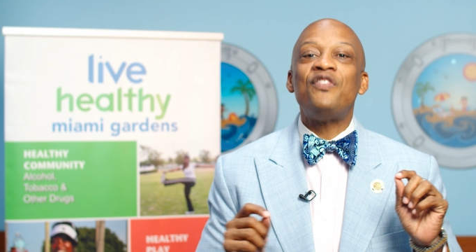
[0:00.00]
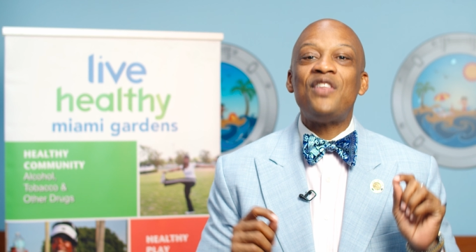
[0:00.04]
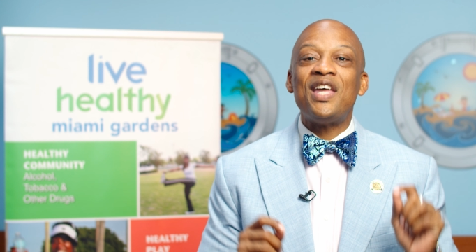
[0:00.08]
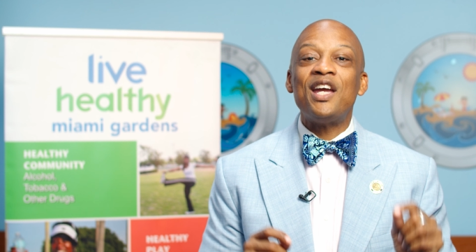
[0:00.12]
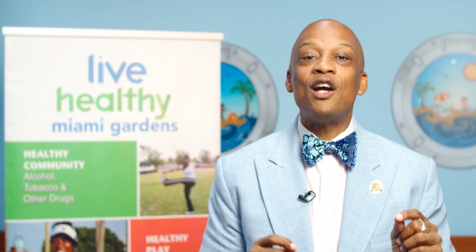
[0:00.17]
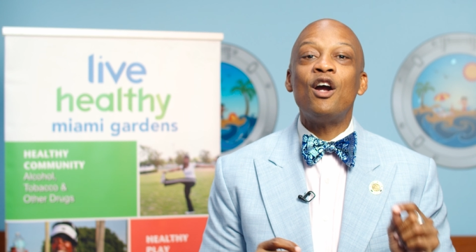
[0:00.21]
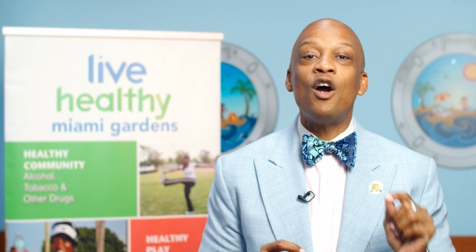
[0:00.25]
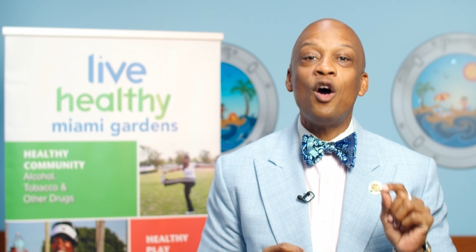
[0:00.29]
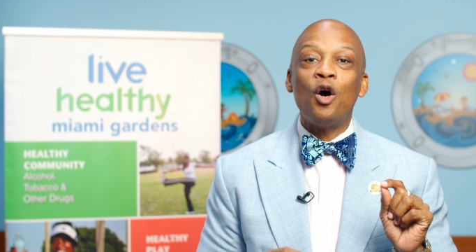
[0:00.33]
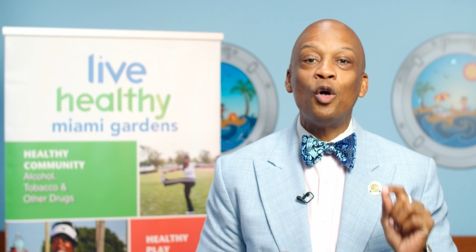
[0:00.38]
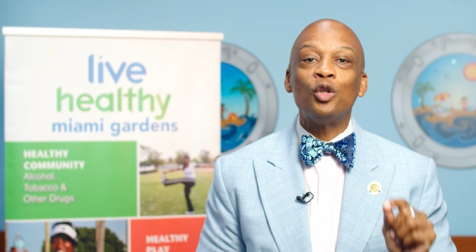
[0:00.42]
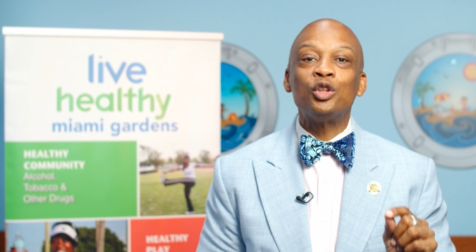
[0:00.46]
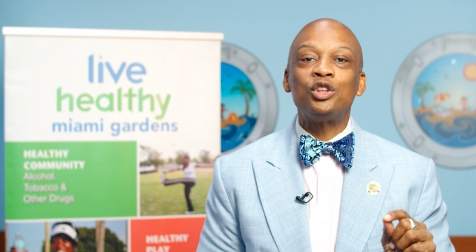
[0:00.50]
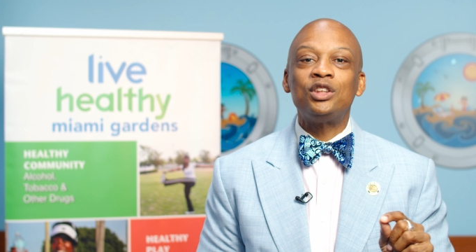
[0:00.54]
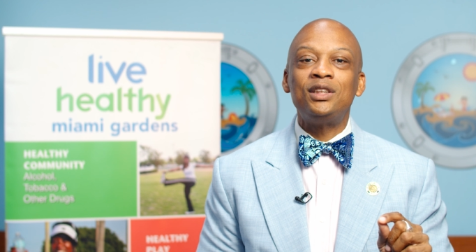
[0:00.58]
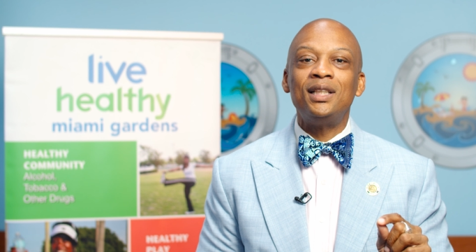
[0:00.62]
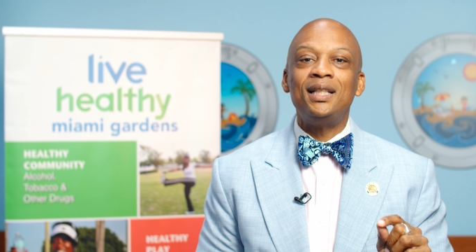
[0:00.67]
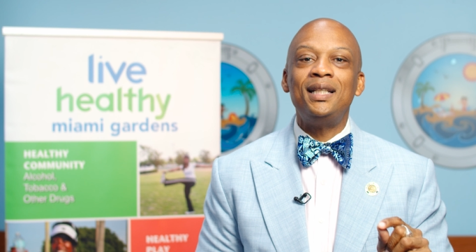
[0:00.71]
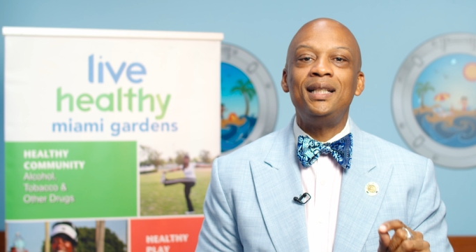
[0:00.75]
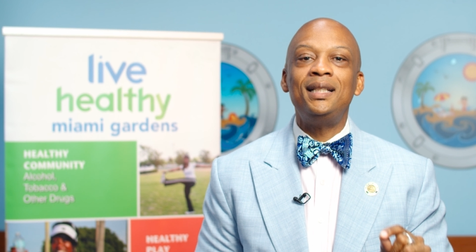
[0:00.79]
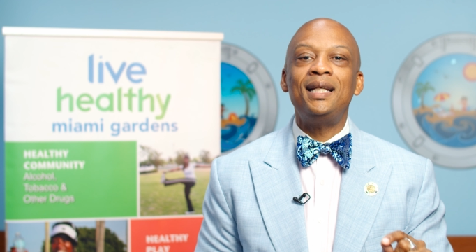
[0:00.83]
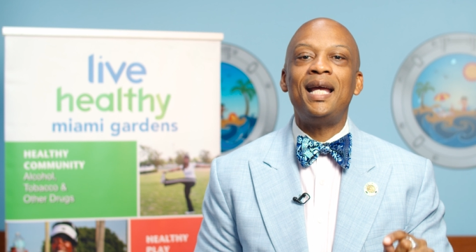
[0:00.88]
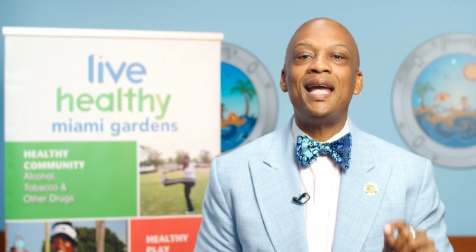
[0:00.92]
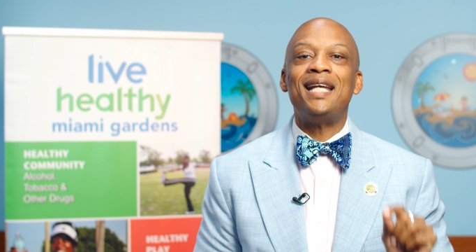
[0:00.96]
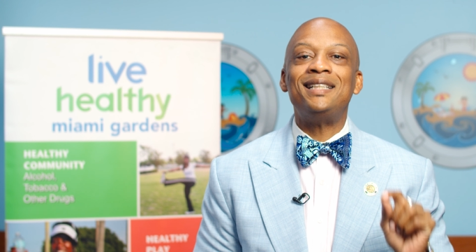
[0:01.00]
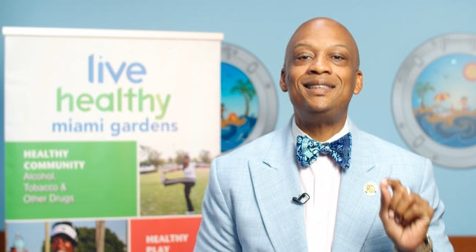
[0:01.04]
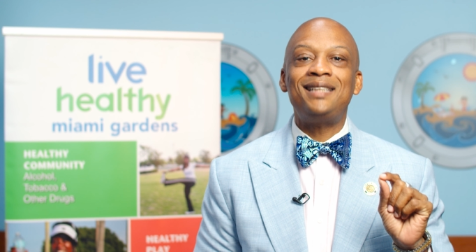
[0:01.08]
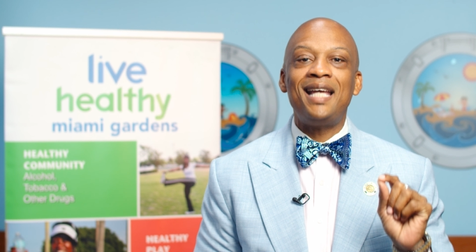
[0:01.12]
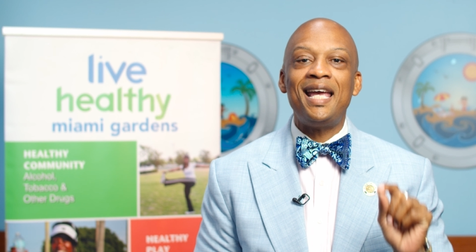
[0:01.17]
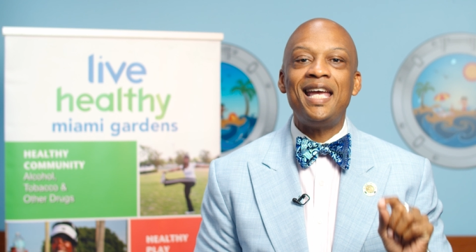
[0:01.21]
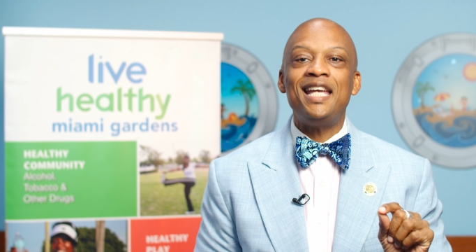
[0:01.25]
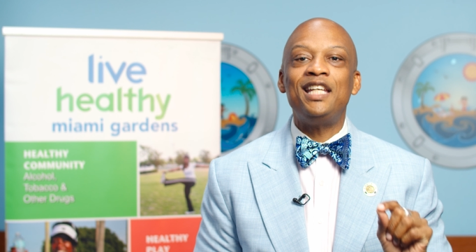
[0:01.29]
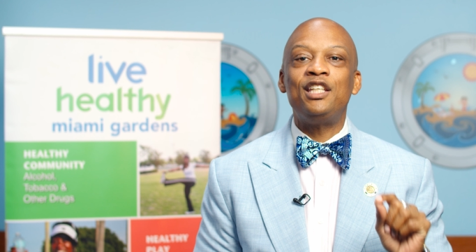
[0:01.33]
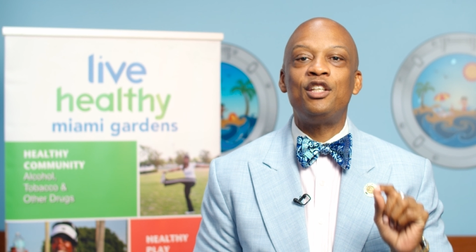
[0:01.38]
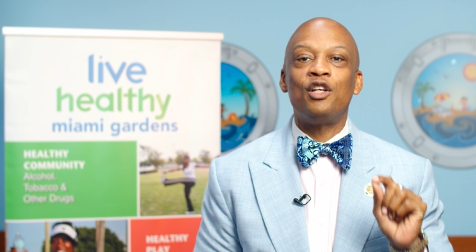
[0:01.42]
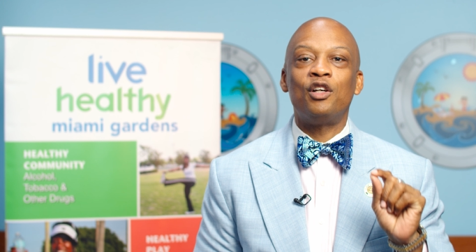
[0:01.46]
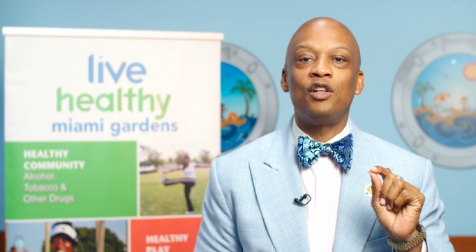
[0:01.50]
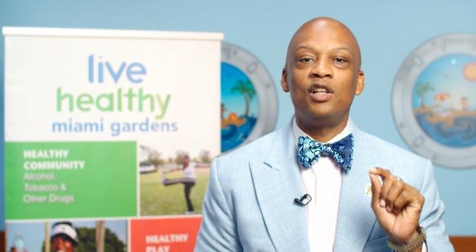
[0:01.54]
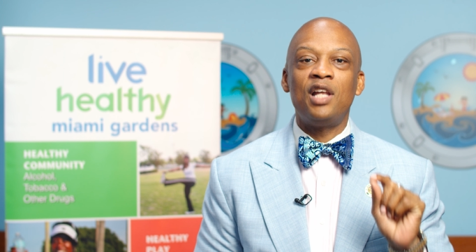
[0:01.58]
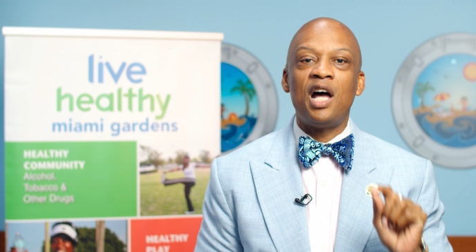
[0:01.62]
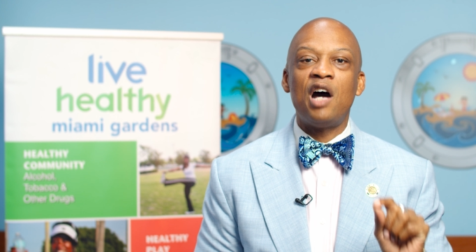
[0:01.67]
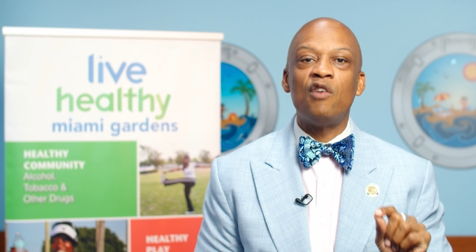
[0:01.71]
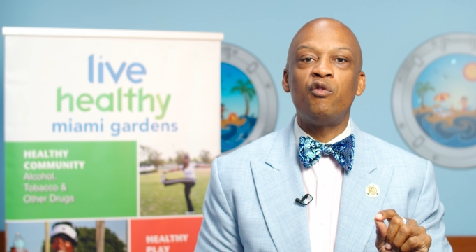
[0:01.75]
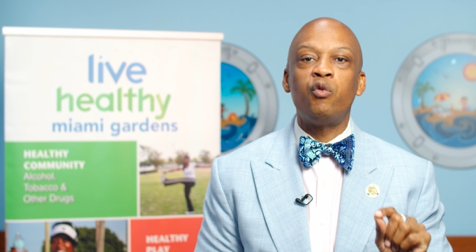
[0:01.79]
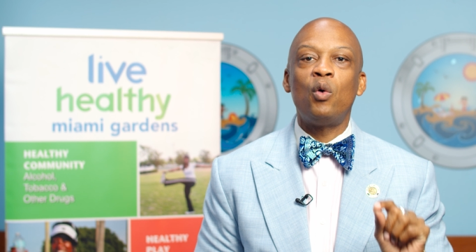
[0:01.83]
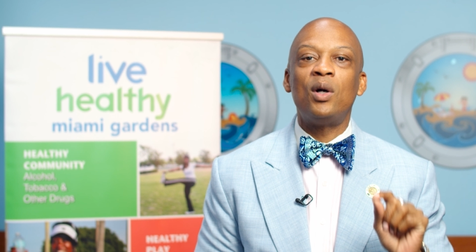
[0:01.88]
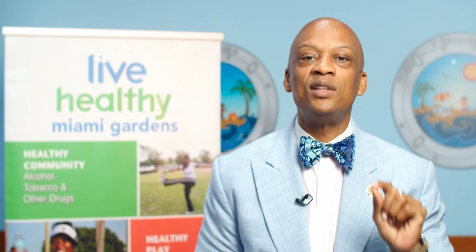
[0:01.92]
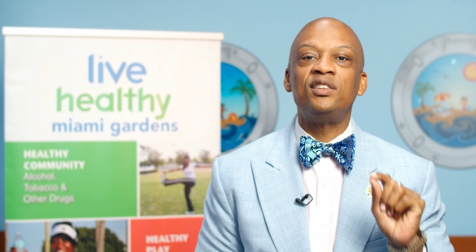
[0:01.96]
They're hosting a Take Your
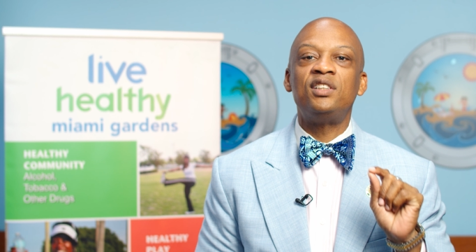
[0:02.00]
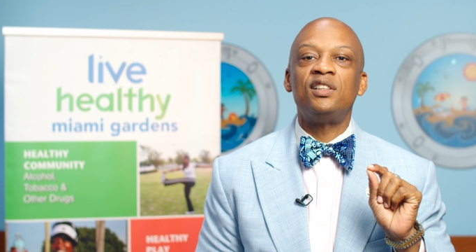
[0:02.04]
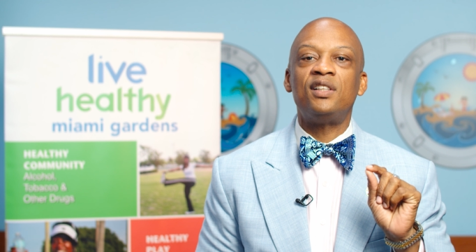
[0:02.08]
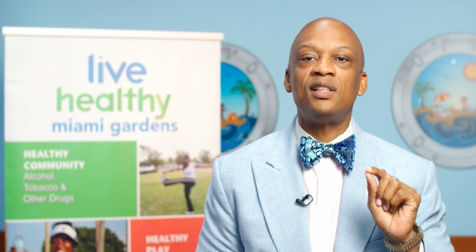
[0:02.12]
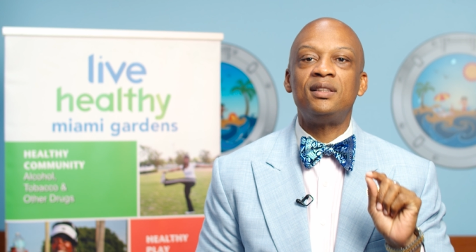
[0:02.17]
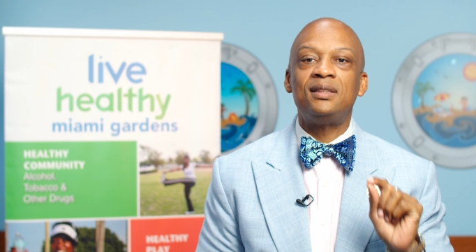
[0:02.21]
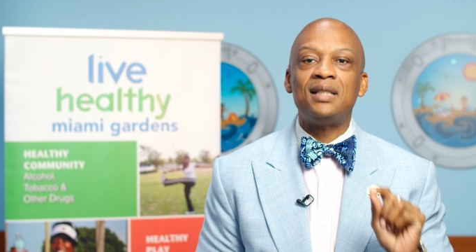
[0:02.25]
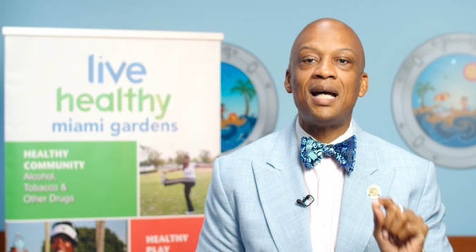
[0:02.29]
Loved One to the